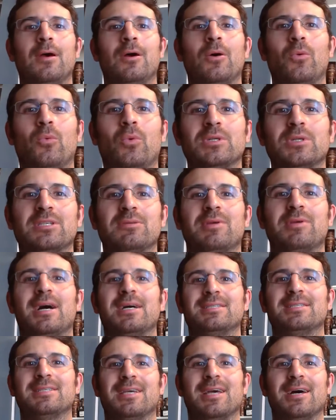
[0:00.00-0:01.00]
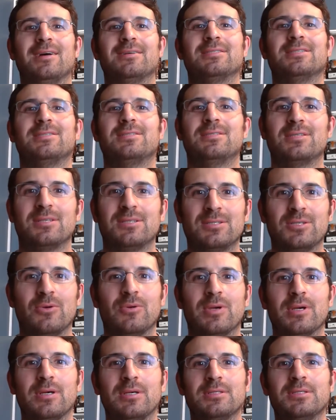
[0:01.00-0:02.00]
What's up, guys and gals? This is
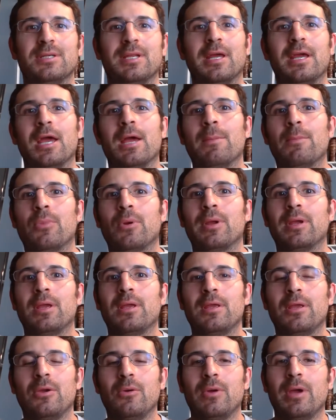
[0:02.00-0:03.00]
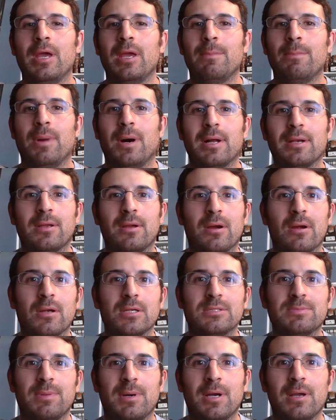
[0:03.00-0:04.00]
Ahsoka. Today I'm bringing you a bought
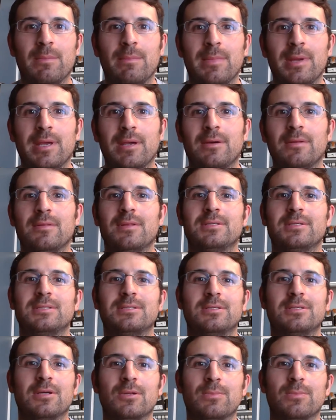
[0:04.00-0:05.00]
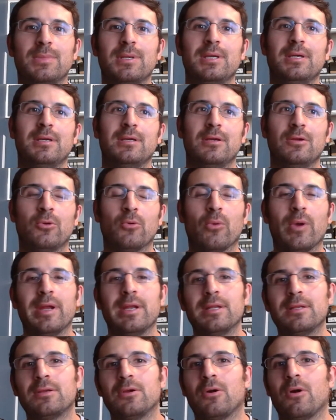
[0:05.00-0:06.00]
cards by mail. This is going to be
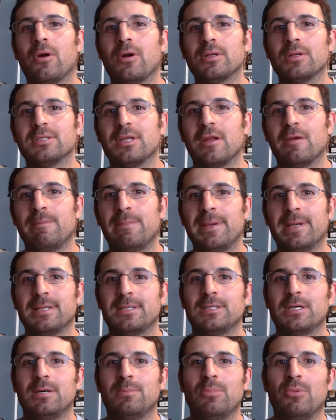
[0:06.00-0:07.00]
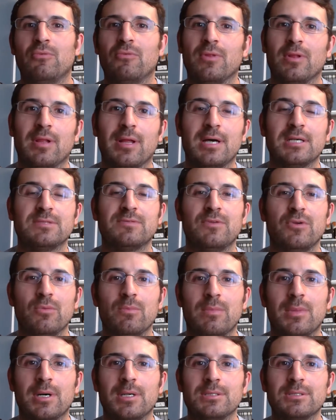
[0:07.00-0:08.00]
graded cards that I've picked up over the last few
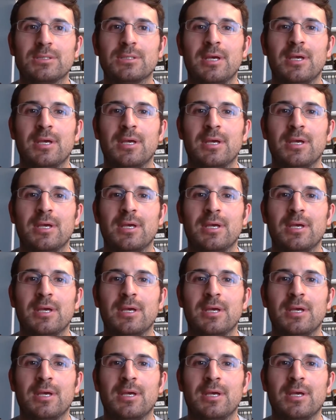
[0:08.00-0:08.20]
months.